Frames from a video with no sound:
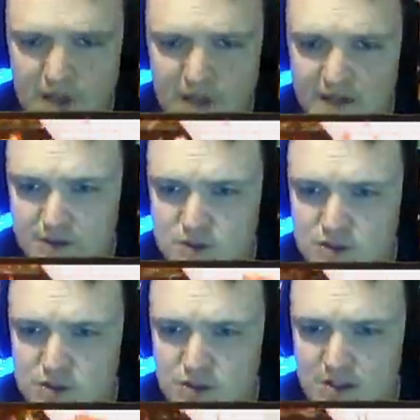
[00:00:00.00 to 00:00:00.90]
Now these
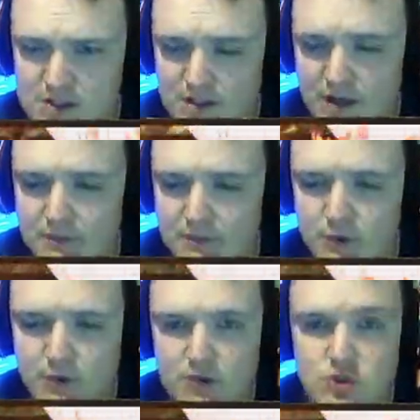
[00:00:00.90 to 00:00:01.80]
chests that I am
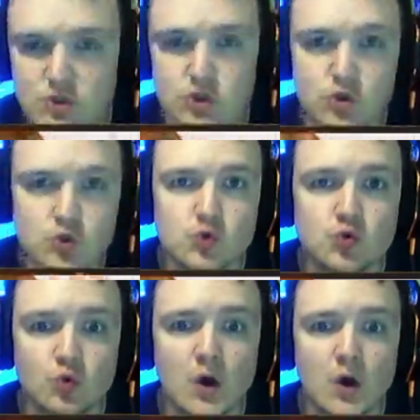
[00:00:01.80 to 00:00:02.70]
looting do
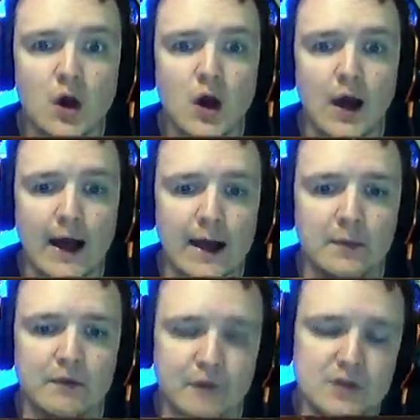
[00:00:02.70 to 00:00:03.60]

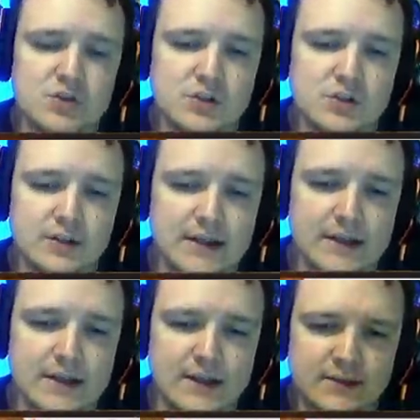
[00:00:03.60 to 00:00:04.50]

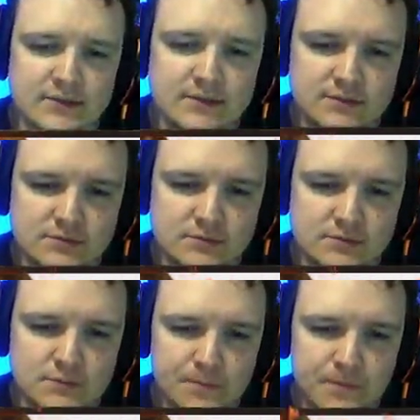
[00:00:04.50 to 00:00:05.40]
eventually
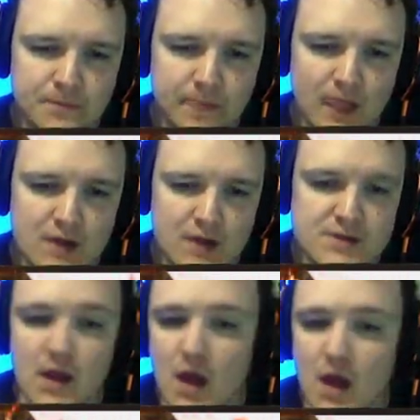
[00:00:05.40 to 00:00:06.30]

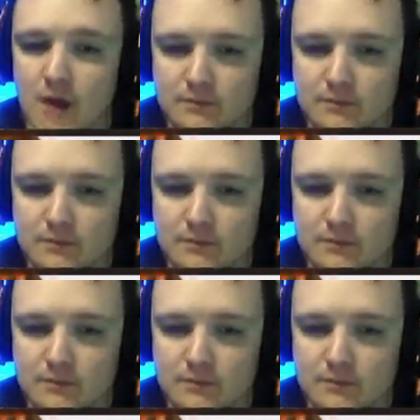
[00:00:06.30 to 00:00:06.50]
stay up